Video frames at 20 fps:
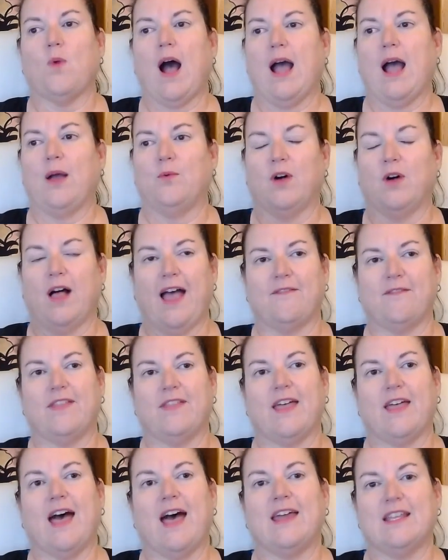I will have
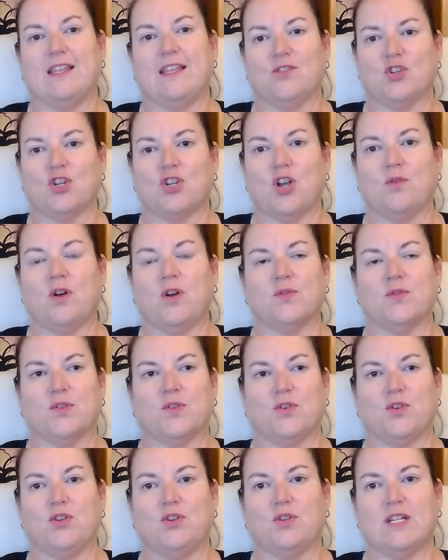that in the show notes
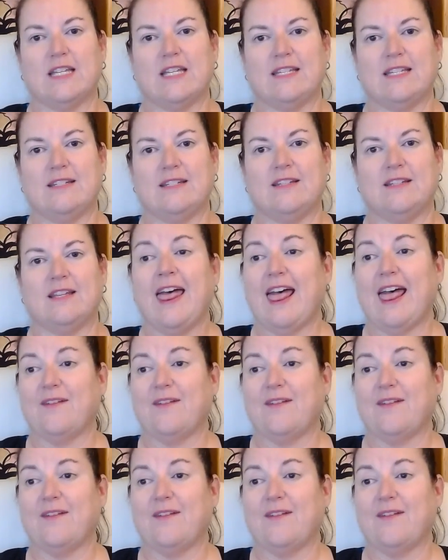so you can